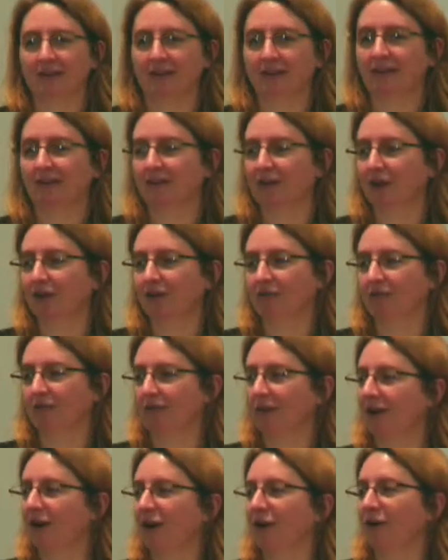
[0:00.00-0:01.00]
in the
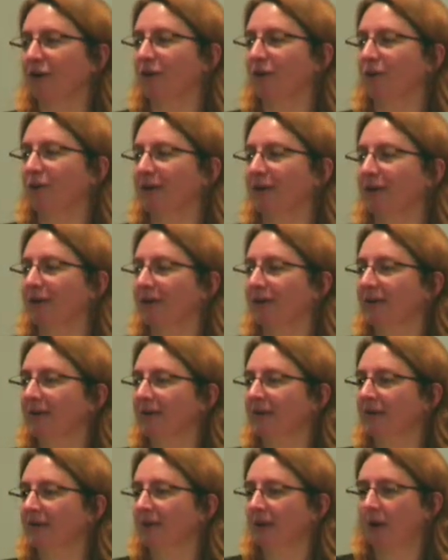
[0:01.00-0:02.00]
country, arguably.
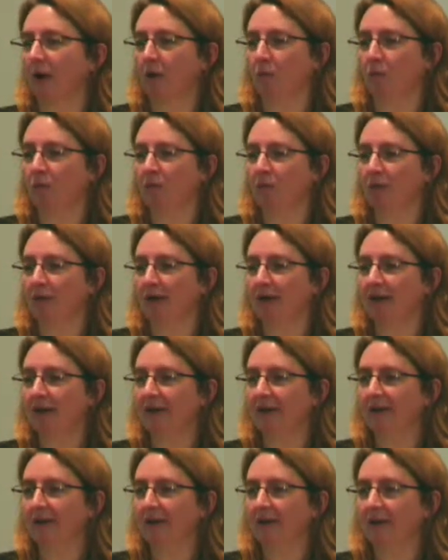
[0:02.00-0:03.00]
We
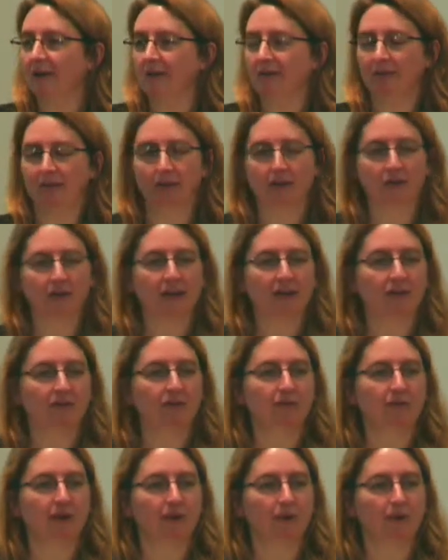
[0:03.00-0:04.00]
run the Internet
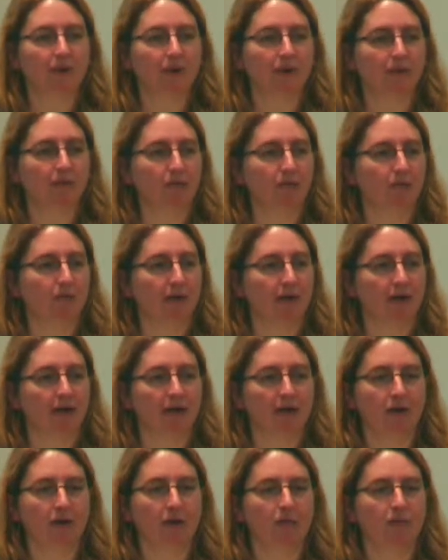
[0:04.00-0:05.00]
2 network, we
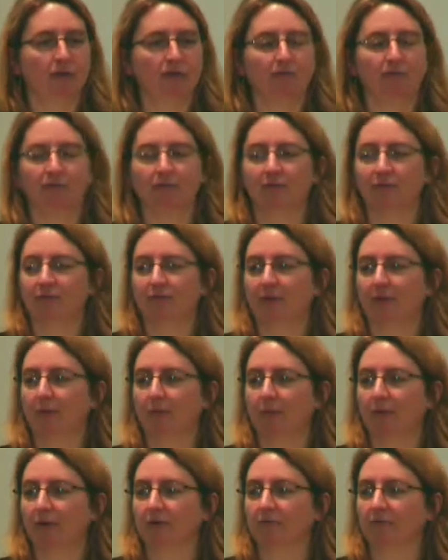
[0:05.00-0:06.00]
run NOAA's research
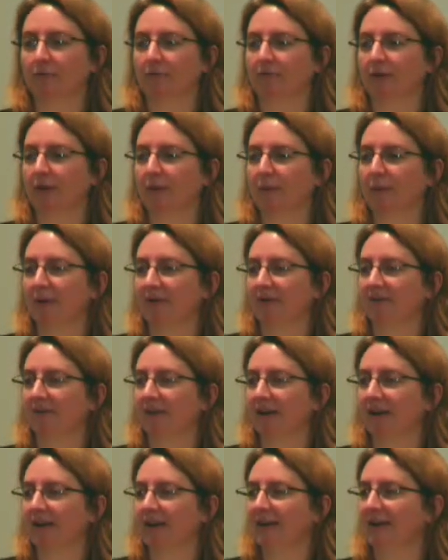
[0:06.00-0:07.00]
networks, we run a bunch of
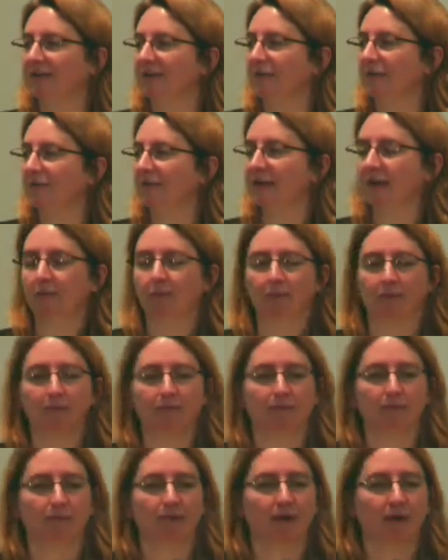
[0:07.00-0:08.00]
NIH's networks,
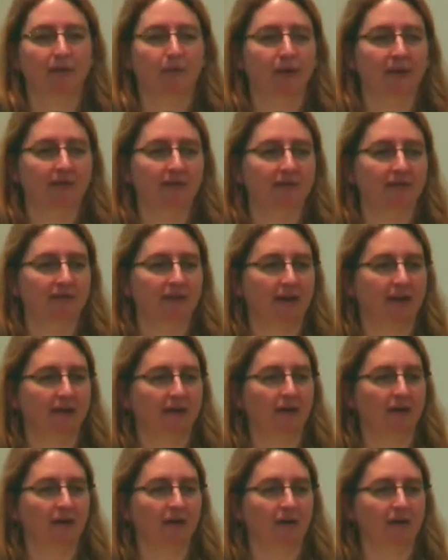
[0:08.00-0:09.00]
we run a bunch of
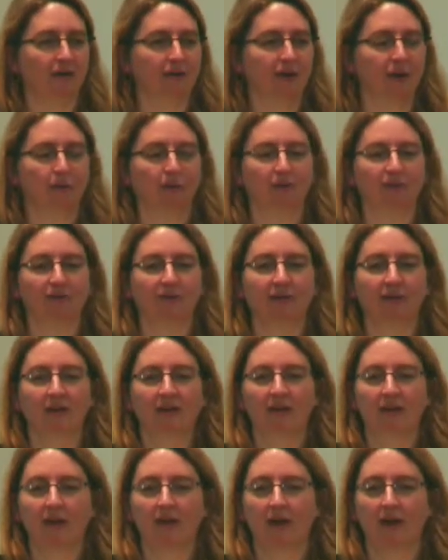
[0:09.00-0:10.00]
NCAR networks.
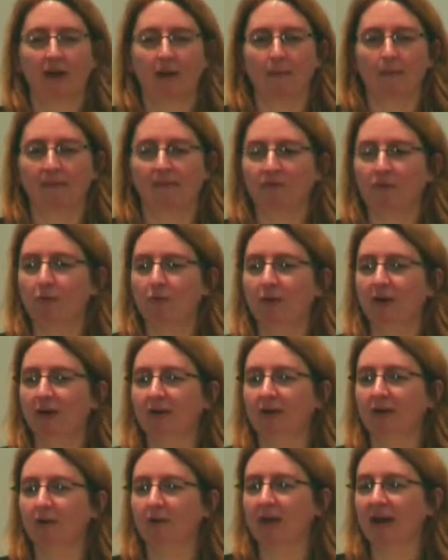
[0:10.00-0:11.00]
If you want to
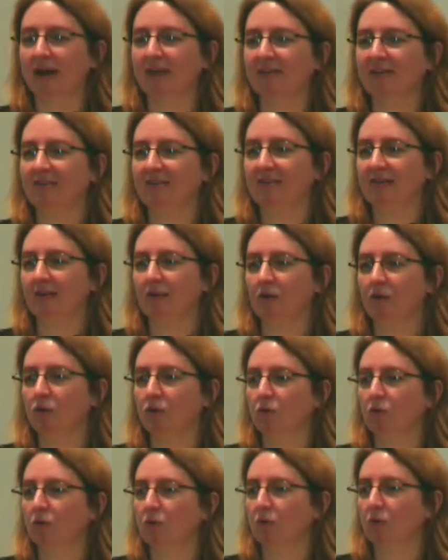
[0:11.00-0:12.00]
do anything
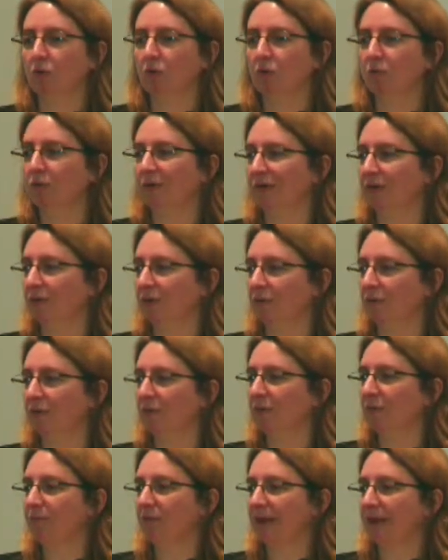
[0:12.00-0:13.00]
cool with
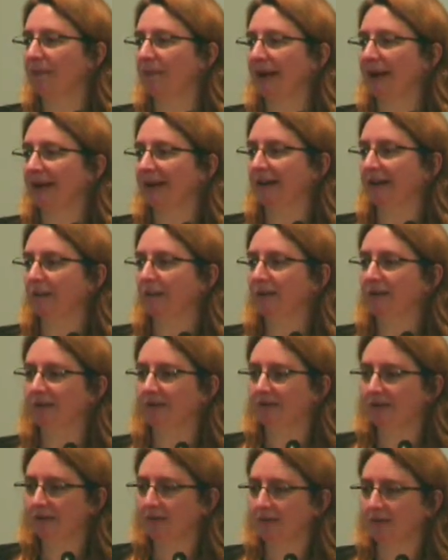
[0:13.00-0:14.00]
real pragmatic
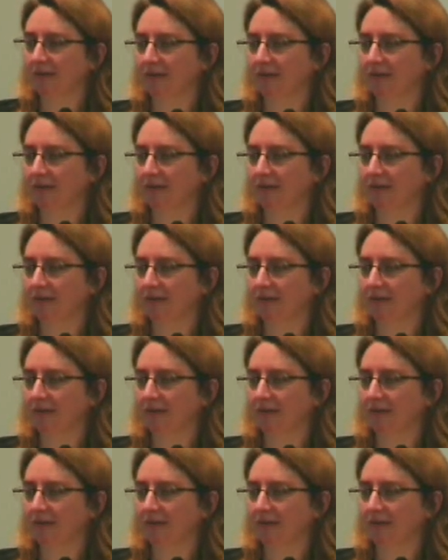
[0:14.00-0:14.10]
networks,